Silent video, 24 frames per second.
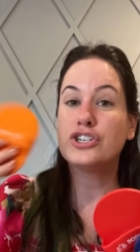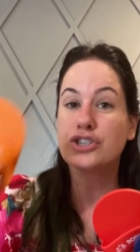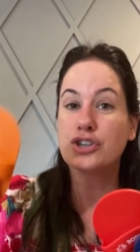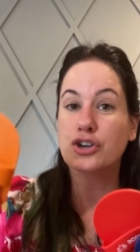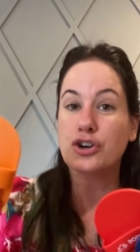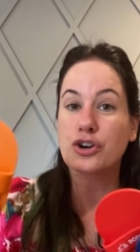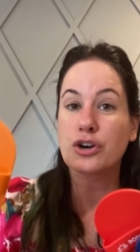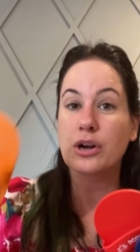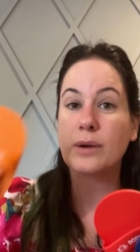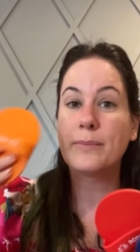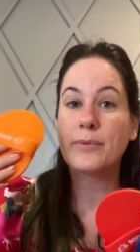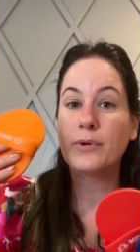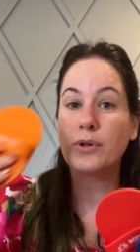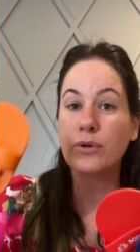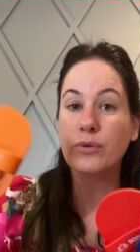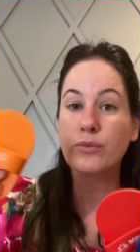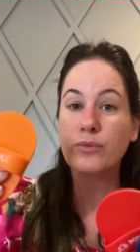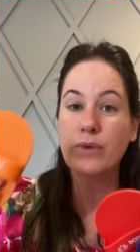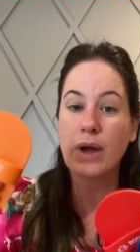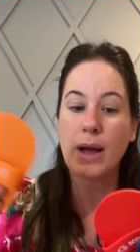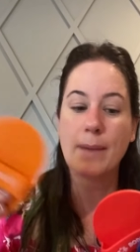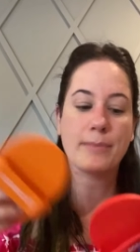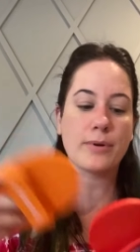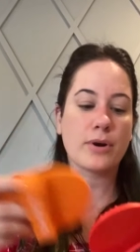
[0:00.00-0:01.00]
durable
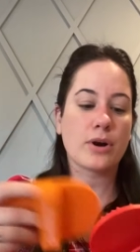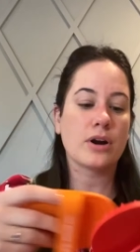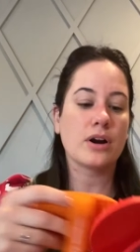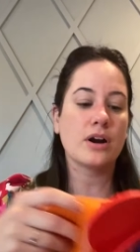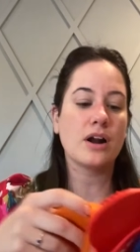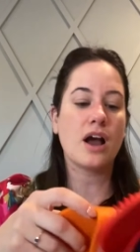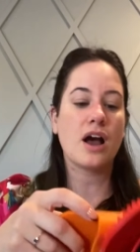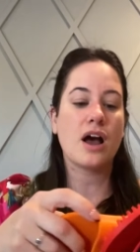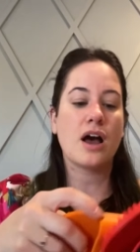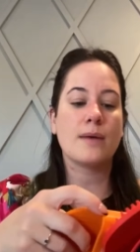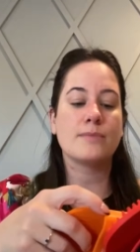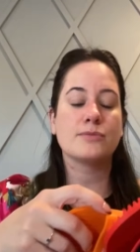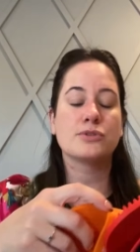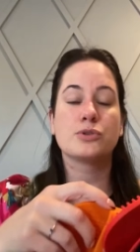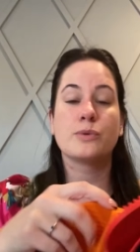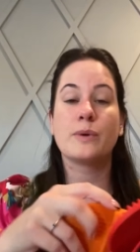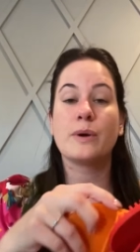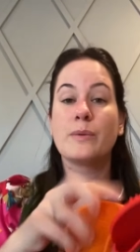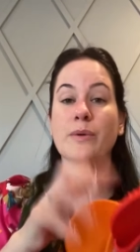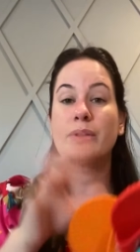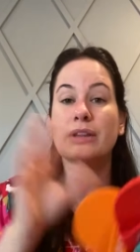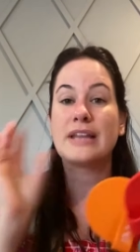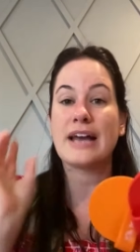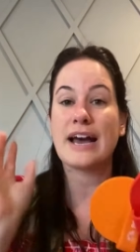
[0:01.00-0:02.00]
rubber, um, so
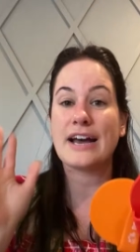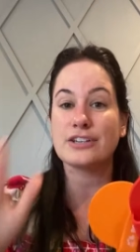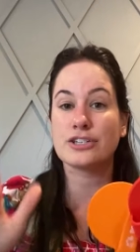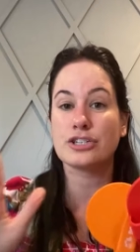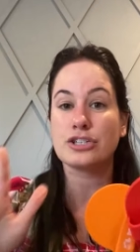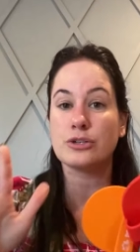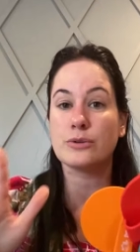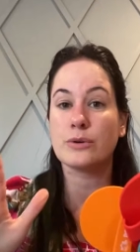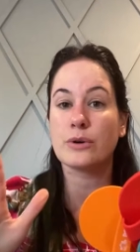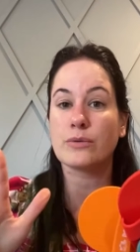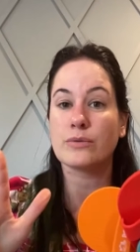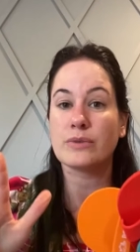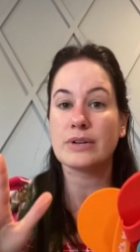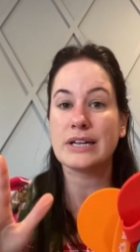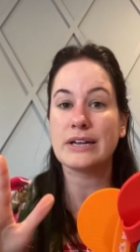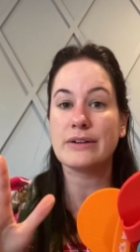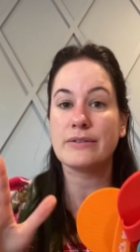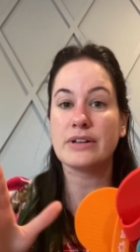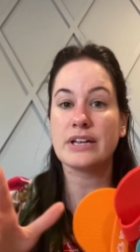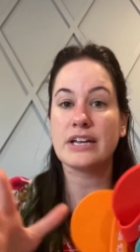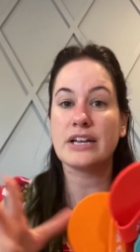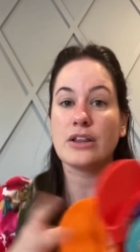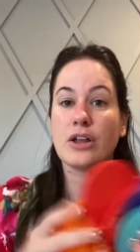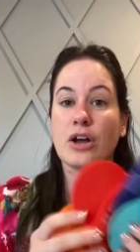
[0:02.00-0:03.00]
it will last you a really,
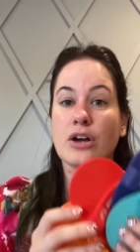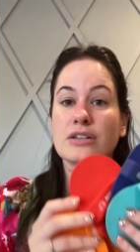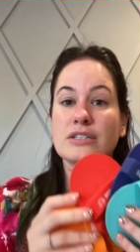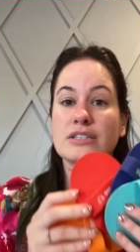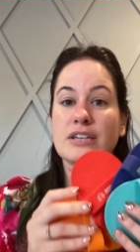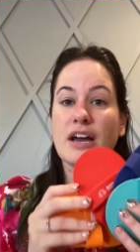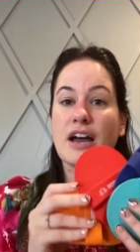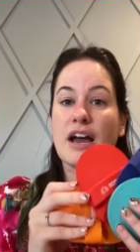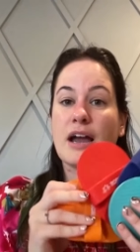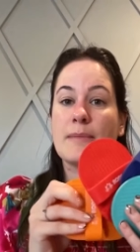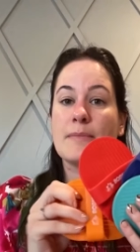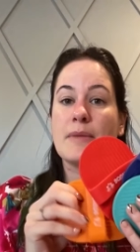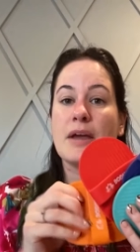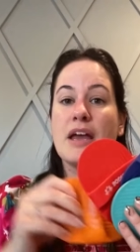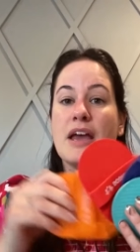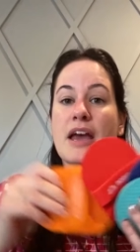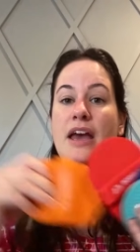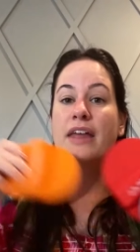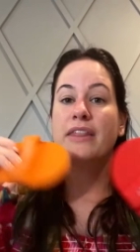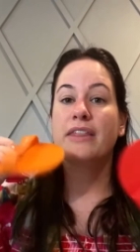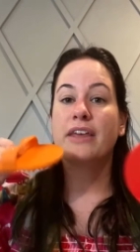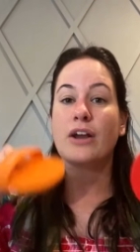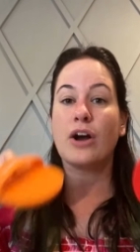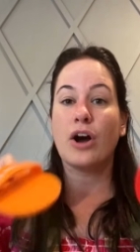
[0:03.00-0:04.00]
really long time.
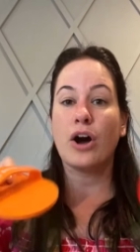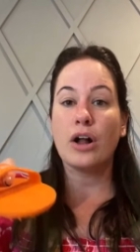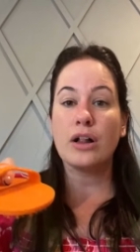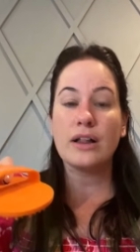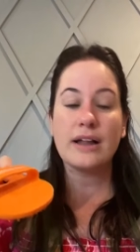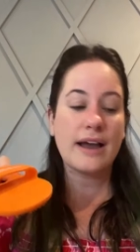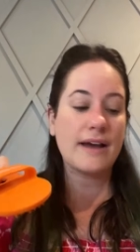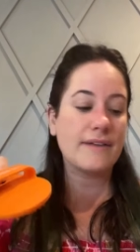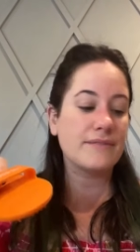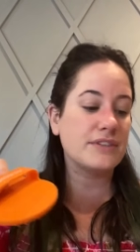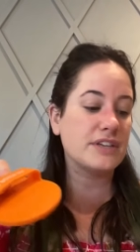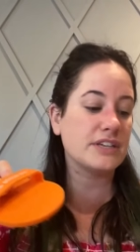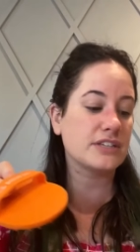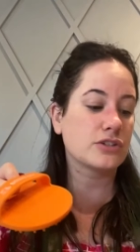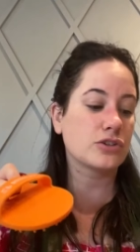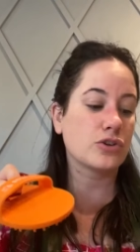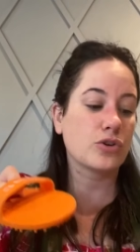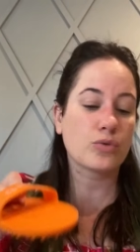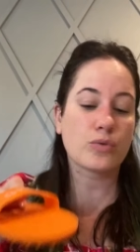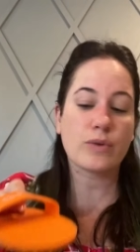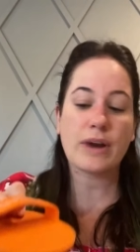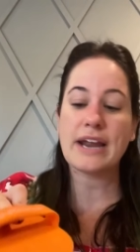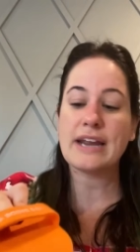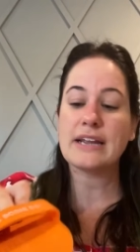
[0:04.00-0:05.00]
They all have this
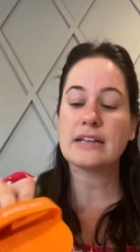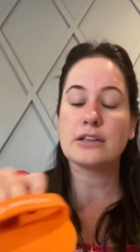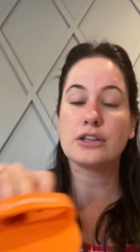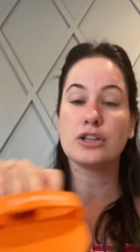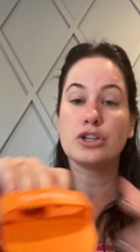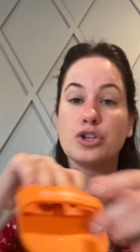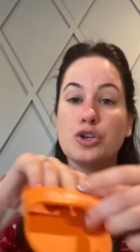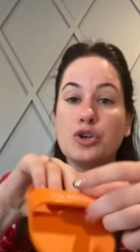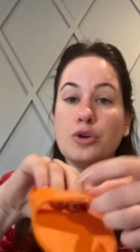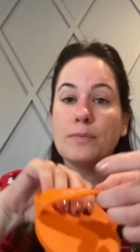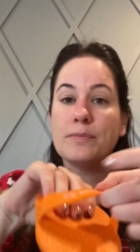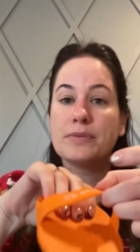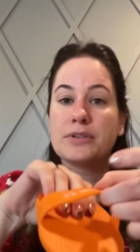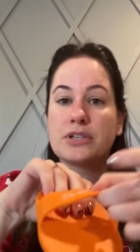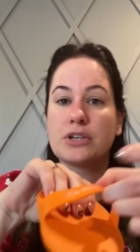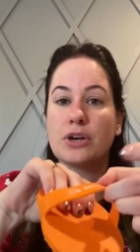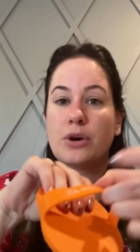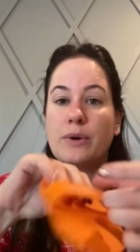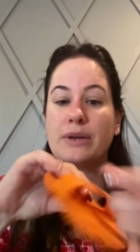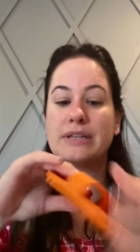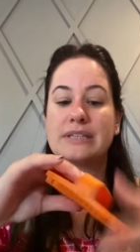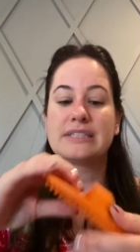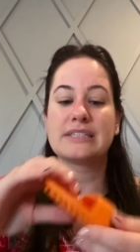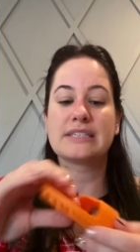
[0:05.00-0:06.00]
great loop,
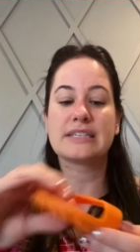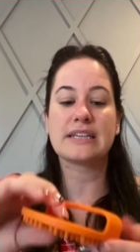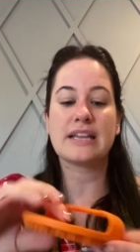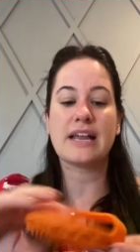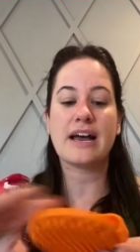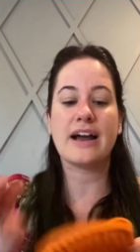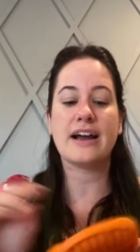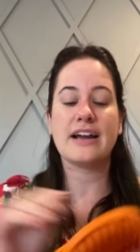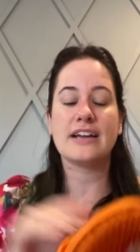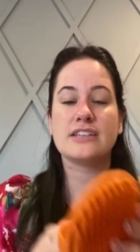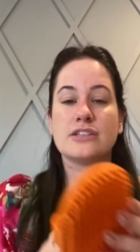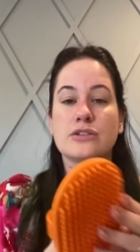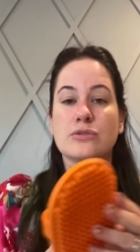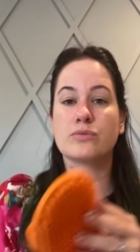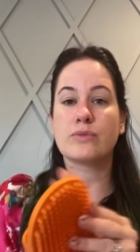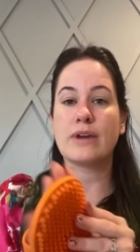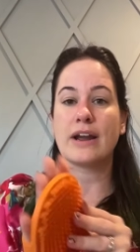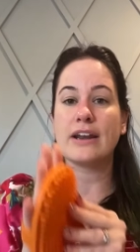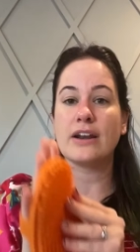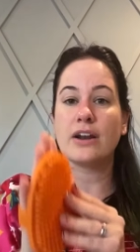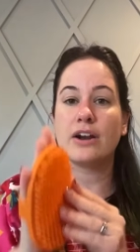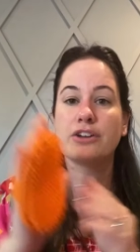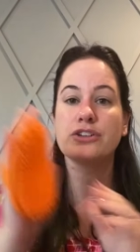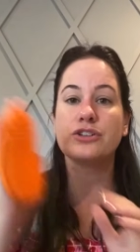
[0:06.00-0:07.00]
so it slides
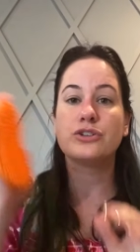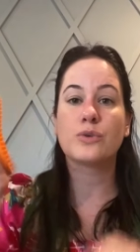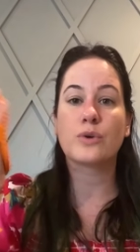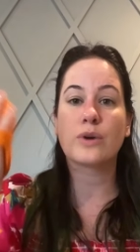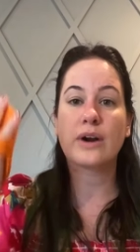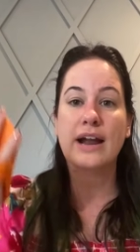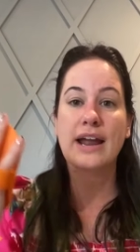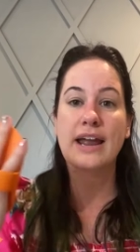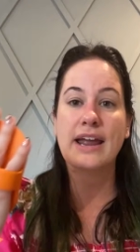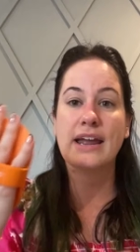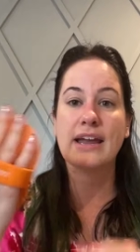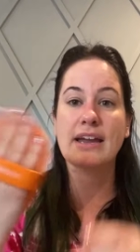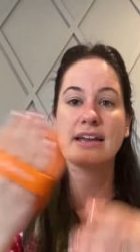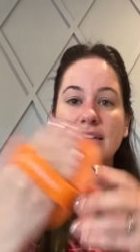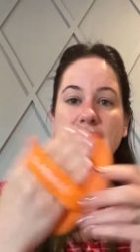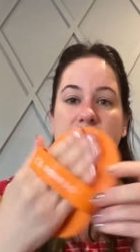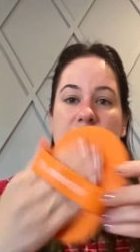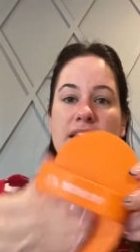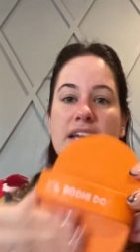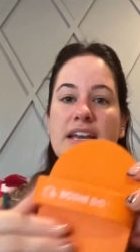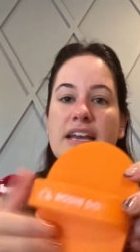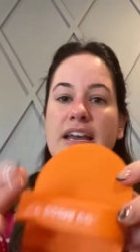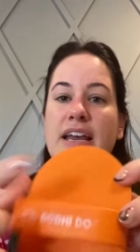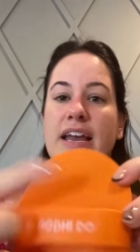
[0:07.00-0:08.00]
right on your
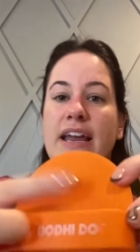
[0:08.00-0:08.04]
hand.